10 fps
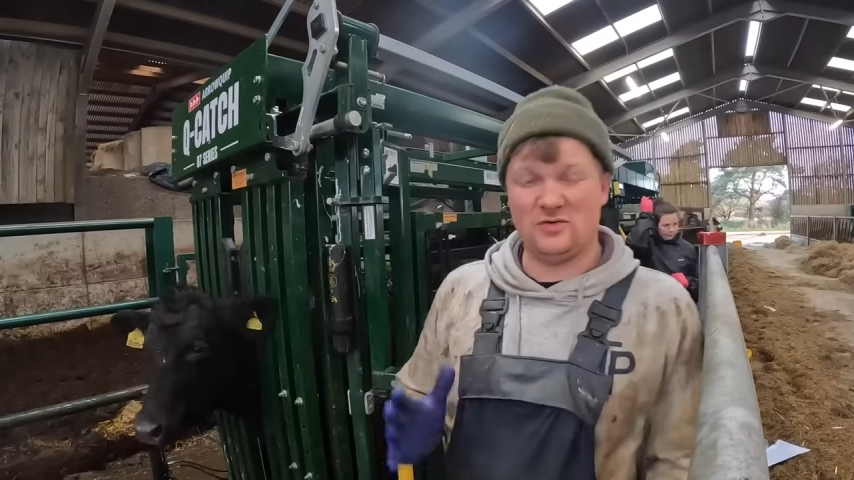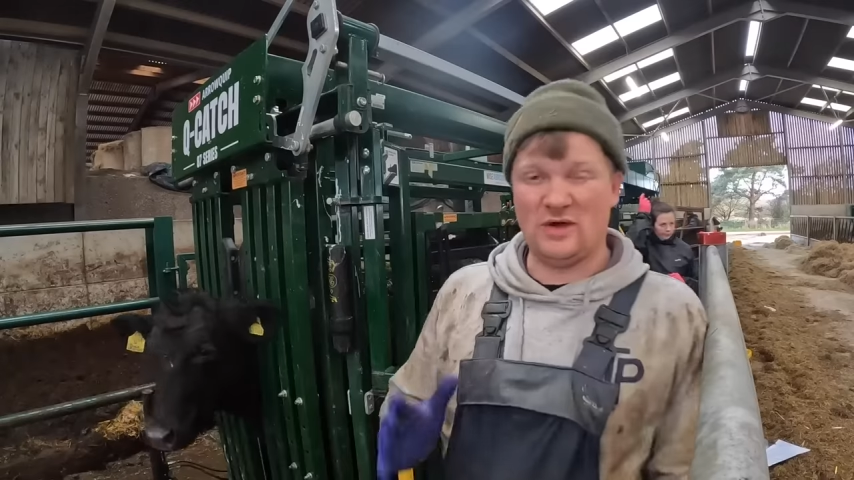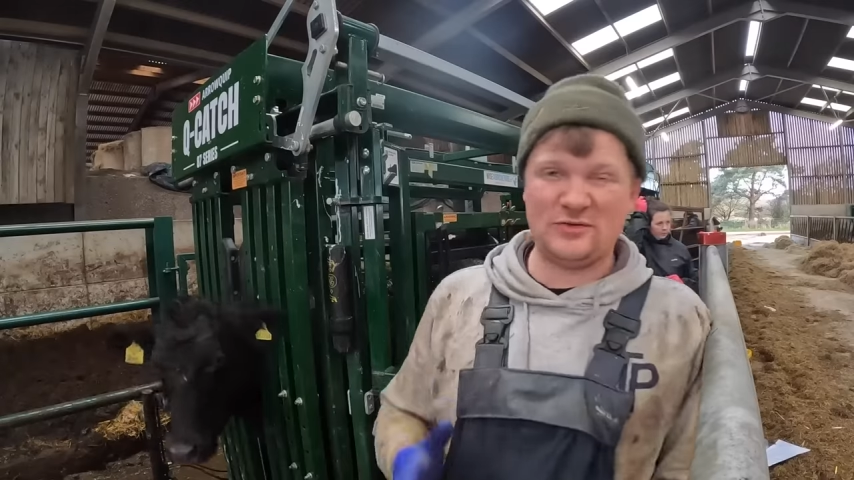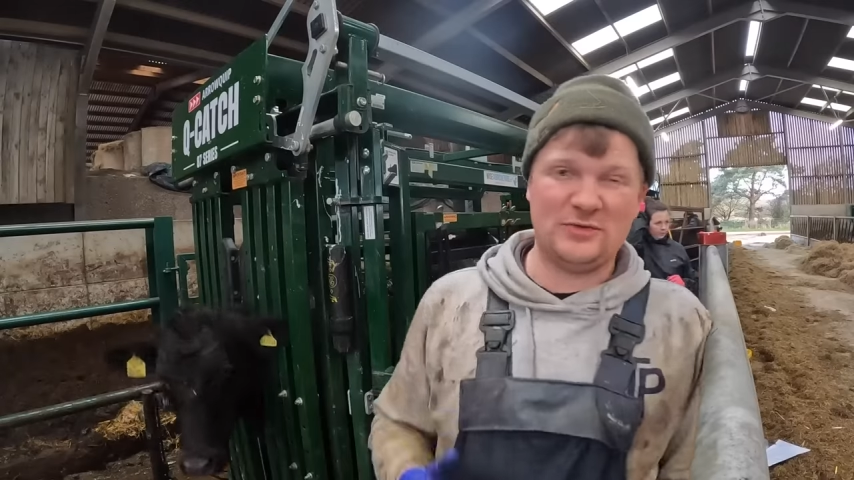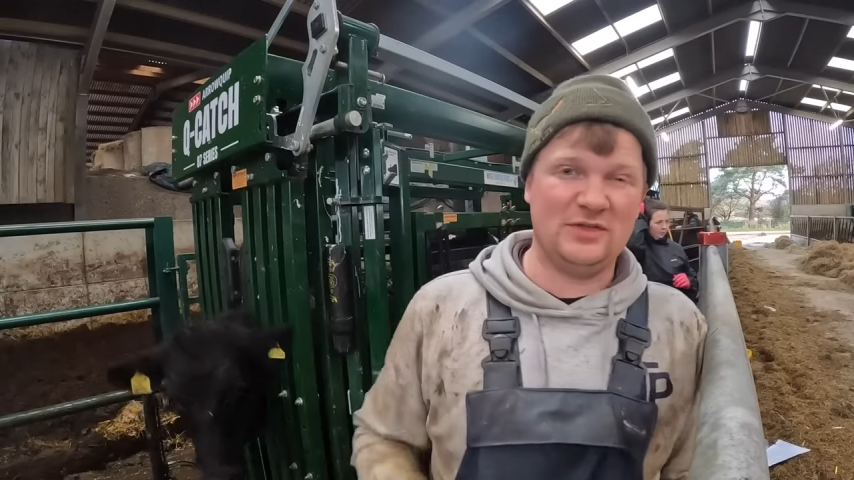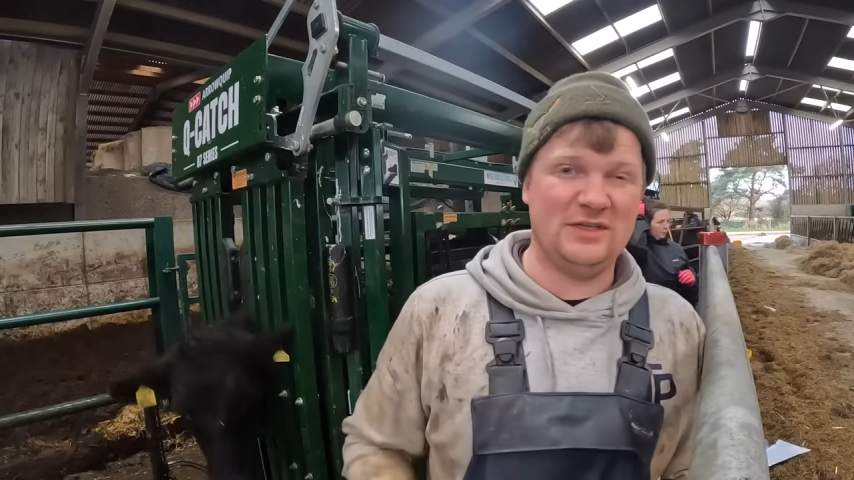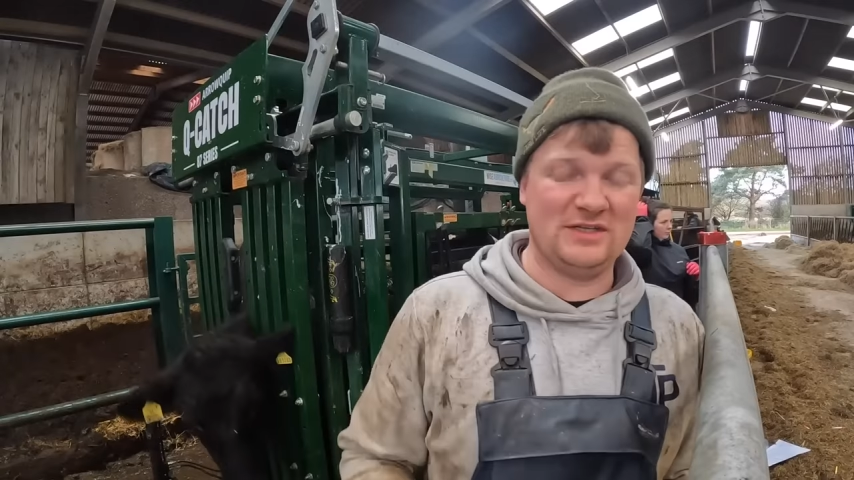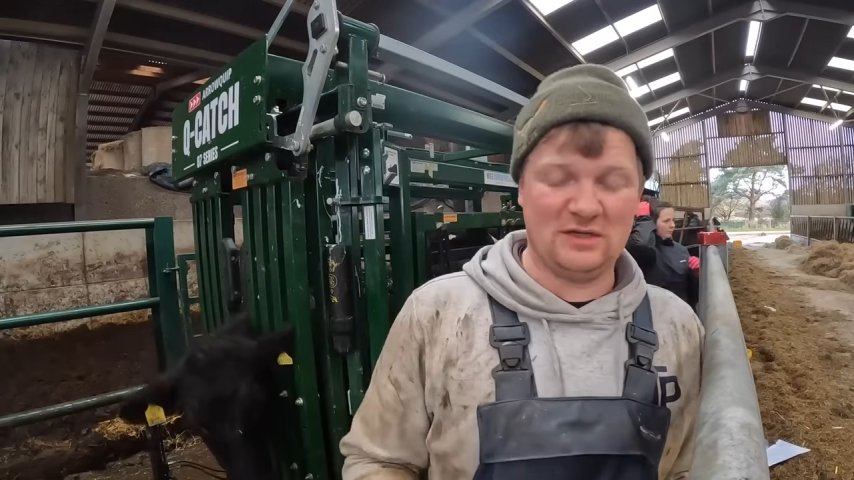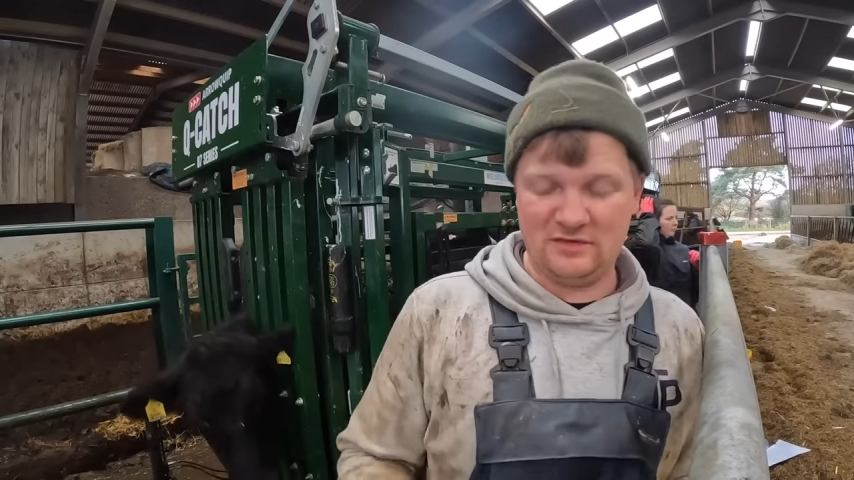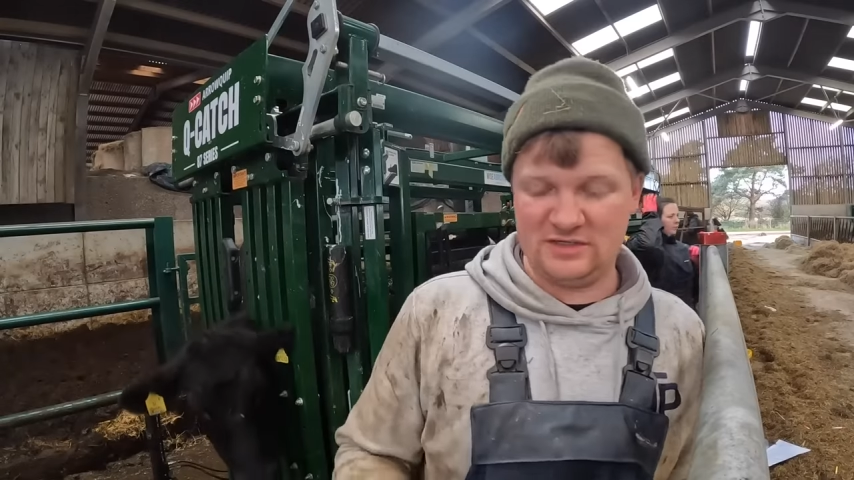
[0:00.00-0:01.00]
So whilst we're doing
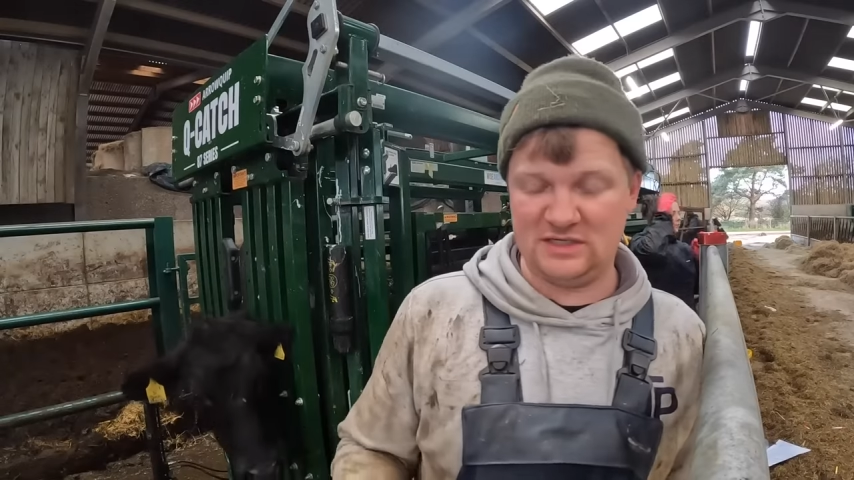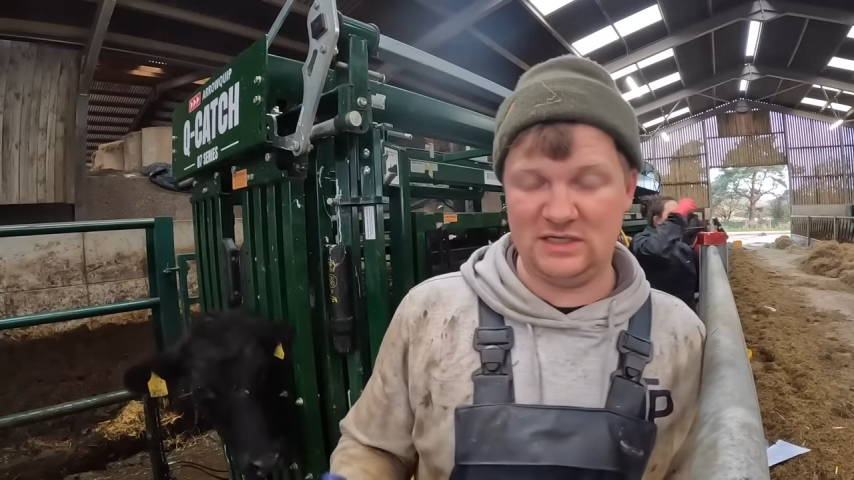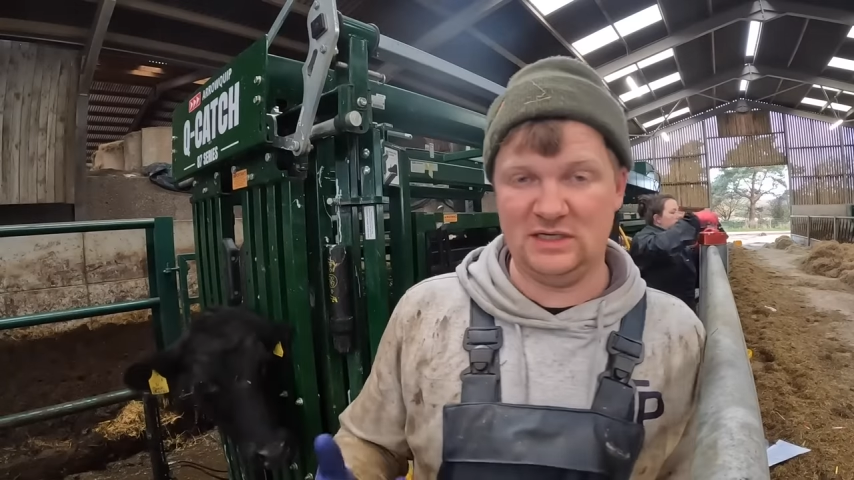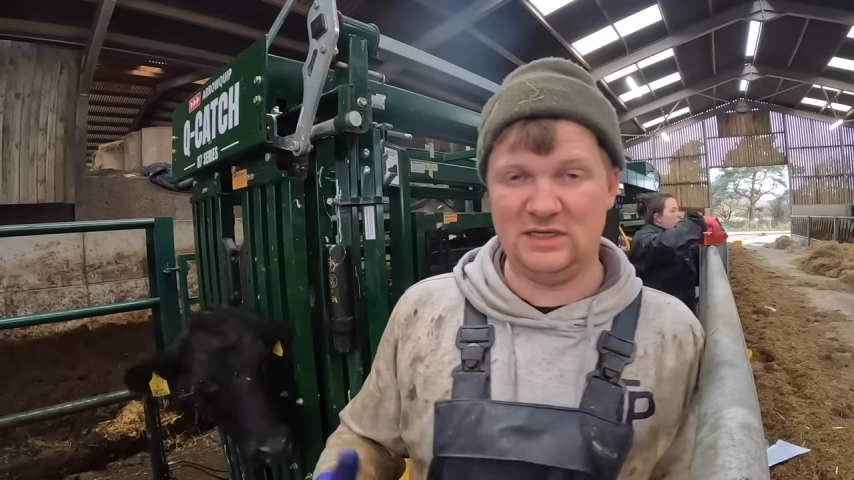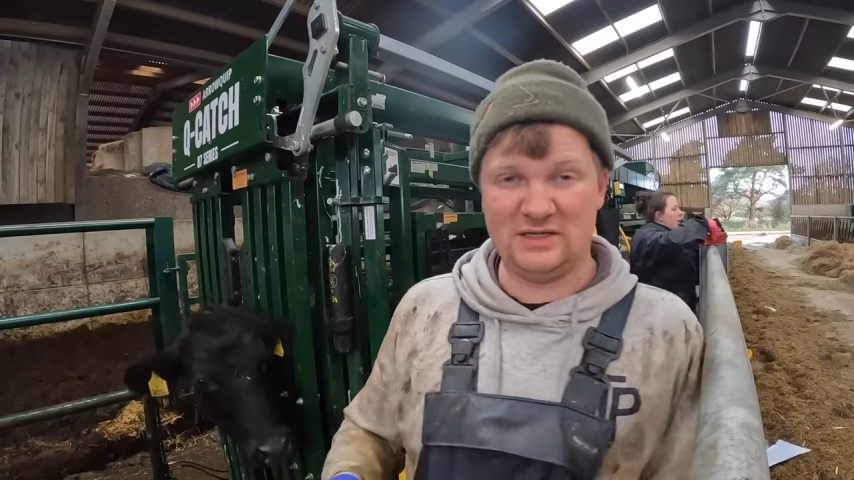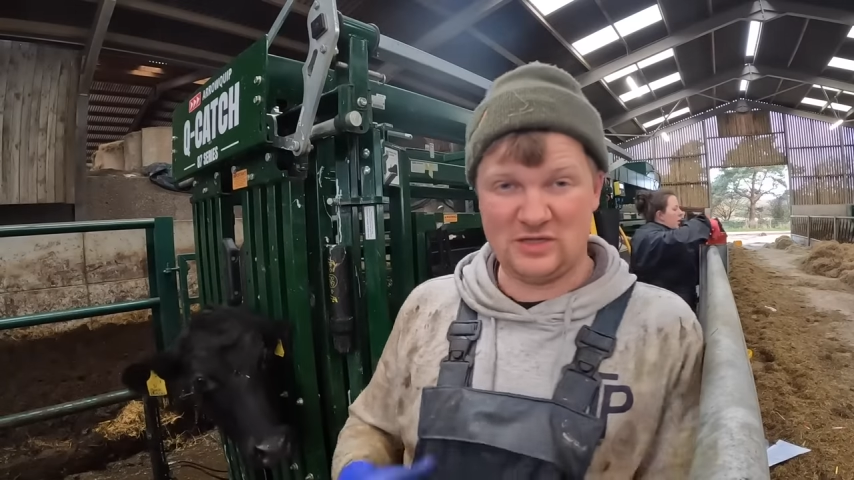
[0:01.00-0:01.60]
this, obviously,